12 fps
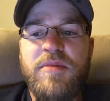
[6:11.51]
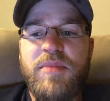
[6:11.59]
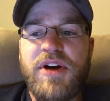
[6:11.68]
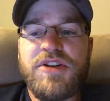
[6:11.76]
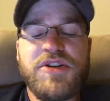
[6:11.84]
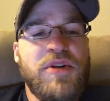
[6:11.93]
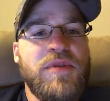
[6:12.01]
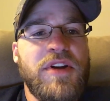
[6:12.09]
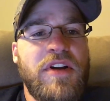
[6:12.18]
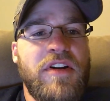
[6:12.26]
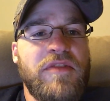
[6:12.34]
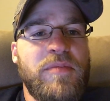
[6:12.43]
by
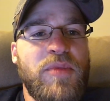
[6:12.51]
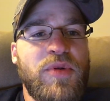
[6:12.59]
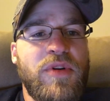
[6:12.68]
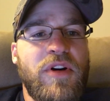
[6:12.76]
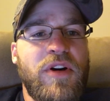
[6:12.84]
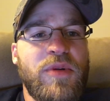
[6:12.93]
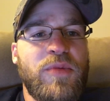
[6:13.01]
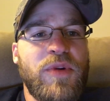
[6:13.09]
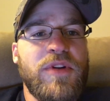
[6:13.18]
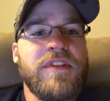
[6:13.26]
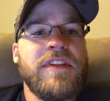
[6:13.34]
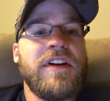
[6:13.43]
showing off more hard
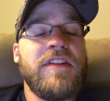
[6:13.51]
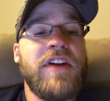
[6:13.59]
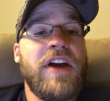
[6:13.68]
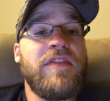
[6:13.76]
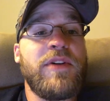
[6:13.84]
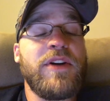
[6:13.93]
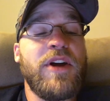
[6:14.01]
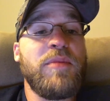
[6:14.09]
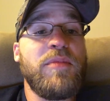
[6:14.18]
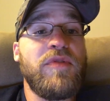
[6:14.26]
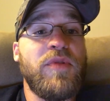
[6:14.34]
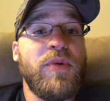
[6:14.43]
work than I've ever
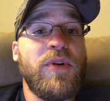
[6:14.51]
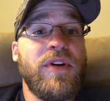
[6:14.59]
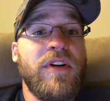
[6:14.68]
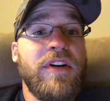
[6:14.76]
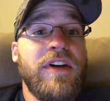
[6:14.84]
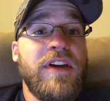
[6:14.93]
done before,